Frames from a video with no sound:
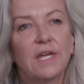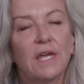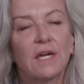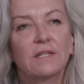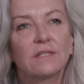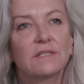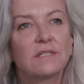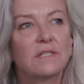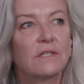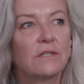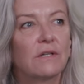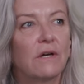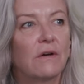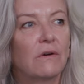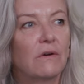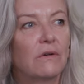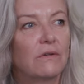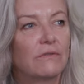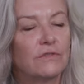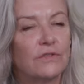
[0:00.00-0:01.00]
The idea
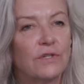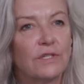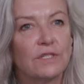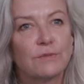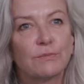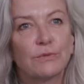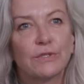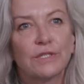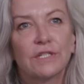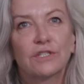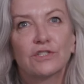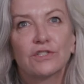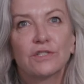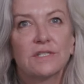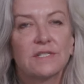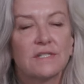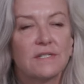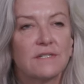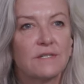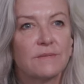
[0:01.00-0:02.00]
of transportation
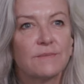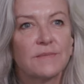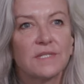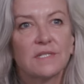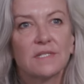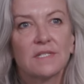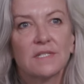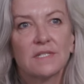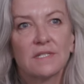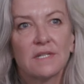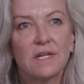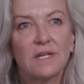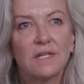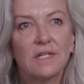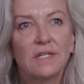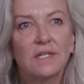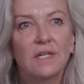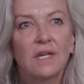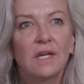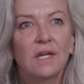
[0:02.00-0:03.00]
systems and
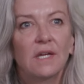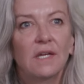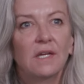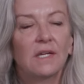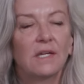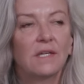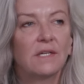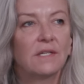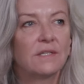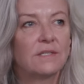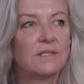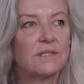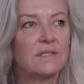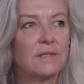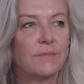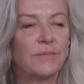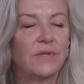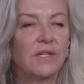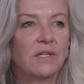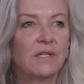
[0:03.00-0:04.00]
design is
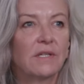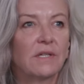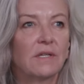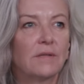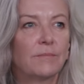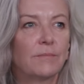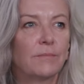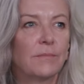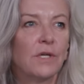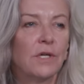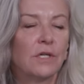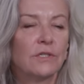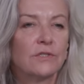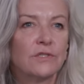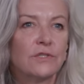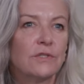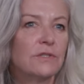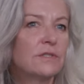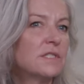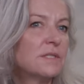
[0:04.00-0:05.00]
something that
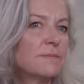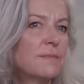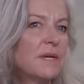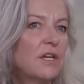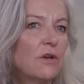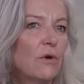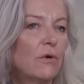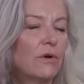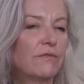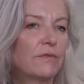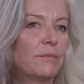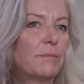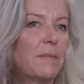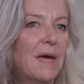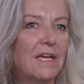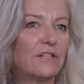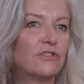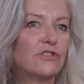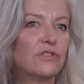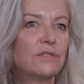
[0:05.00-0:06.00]
students may not have
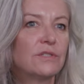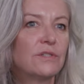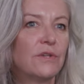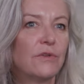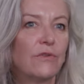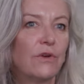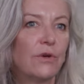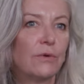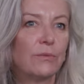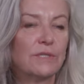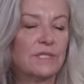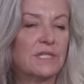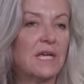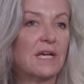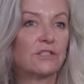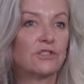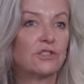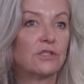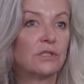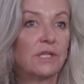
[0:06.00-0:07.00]
imagined that there was
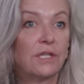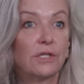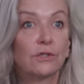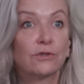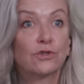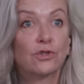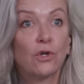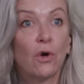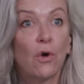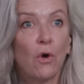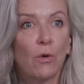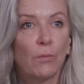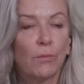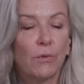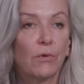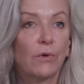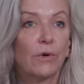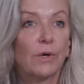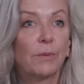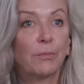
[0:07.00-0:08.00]
actually a job
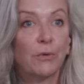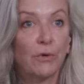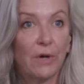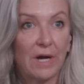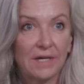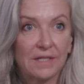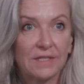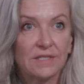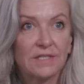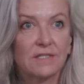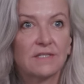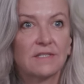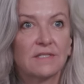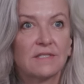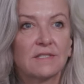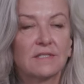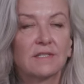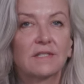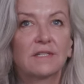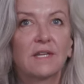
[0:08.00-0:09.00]
or a
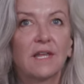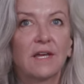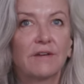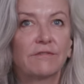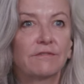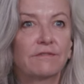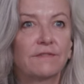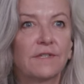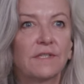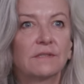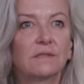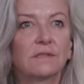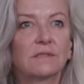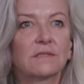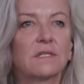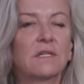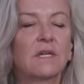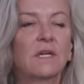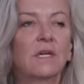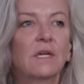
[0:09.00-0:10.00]
practice in that field.
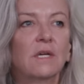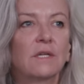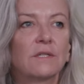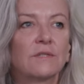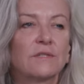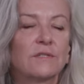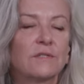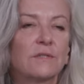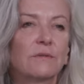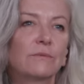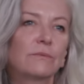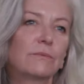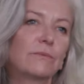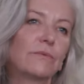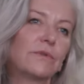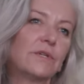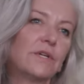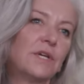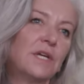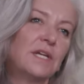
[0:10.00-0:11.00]
So
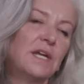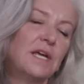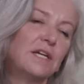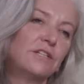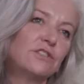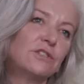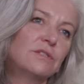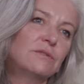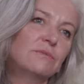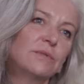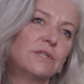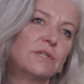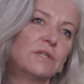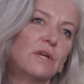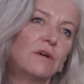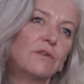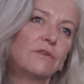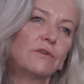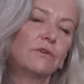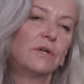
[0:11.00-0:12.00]
the connection with
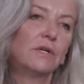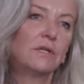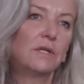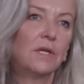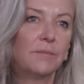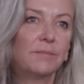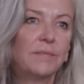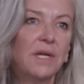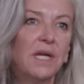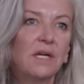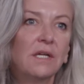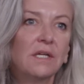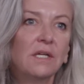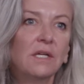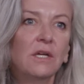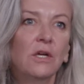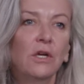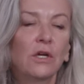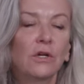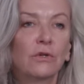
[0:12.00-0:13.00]
other alumni
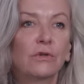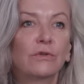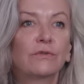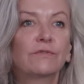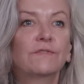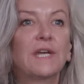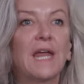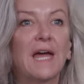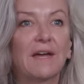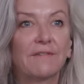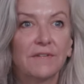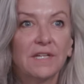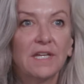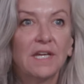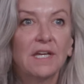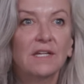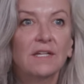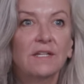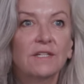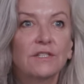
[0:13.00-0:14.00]
who've
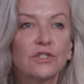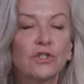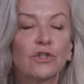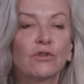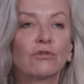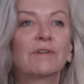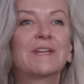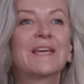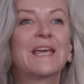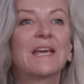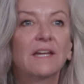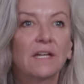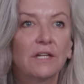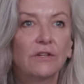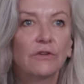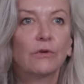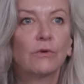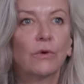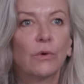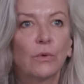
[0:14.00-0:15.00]
navigated creating
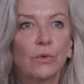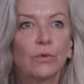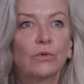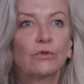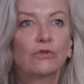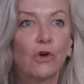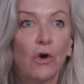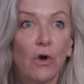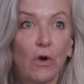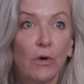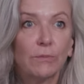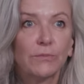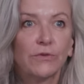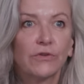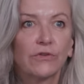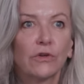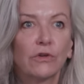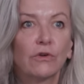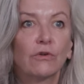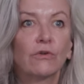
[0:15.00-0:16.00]
their own
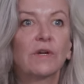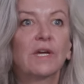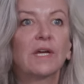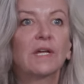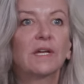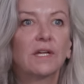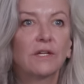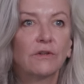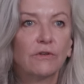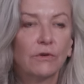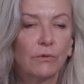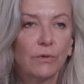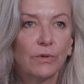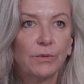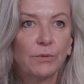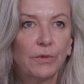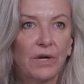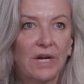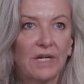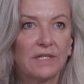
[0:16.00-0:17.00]
jobs, creating their own
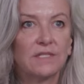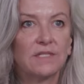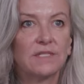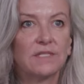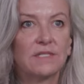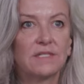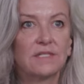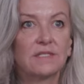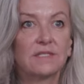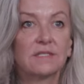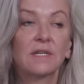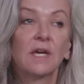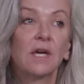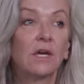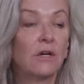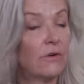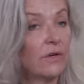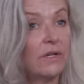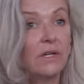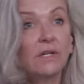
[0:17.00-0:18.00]
practices,
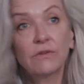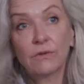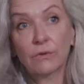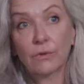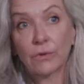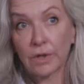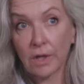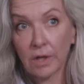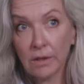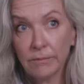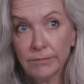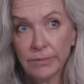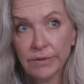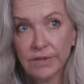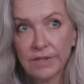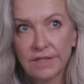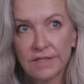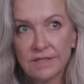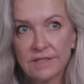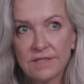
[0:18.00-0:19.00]
creating their own
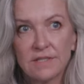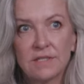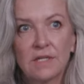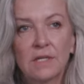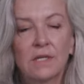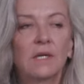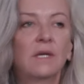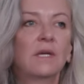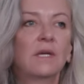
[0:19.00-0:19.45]
companies,